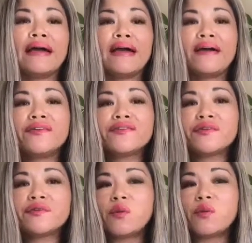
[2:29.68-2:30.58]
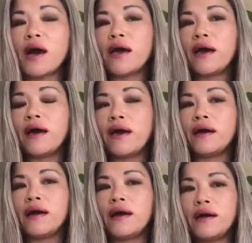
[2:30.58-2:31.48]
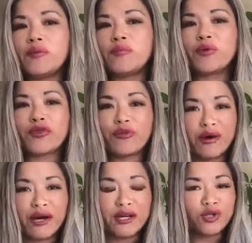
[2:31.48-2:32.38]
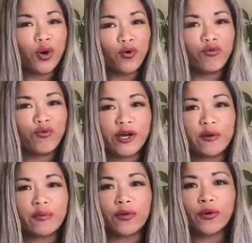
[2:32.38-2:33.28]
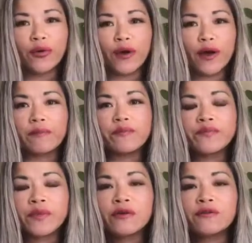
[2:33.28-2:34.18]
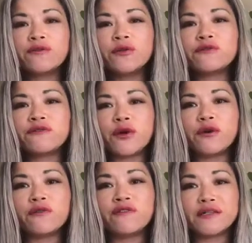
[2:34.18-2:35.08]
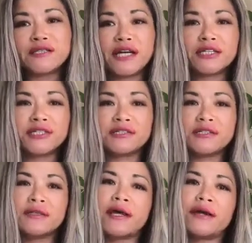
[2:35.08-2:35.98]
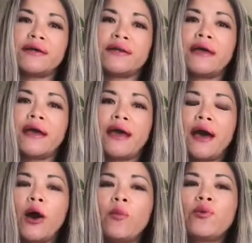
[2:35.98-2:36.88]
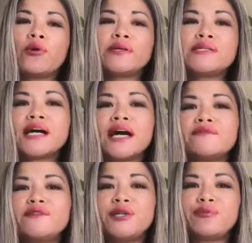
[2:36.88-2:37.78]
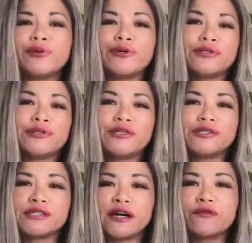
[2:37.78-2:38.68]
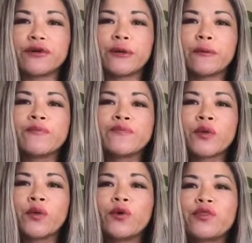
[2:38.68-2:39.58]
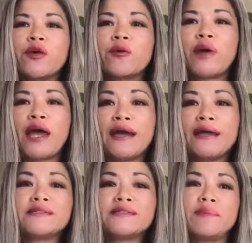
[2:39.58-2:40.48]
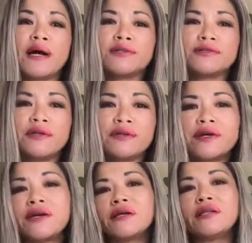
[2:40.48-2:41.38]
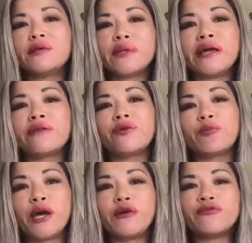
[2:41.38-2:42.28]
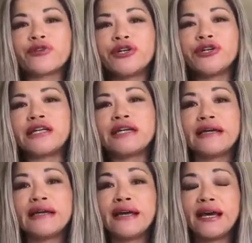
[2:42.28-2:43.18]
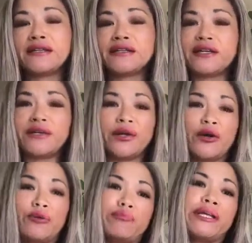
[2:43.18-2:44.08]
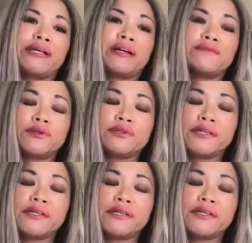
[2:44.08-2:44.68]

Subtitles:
And this is why I birthed my 12-week program, Fluid Flow Foundation, so that I could help women dive deeper into discovering what their pain is about so that they could eliminate their pain for good and heal on many levels.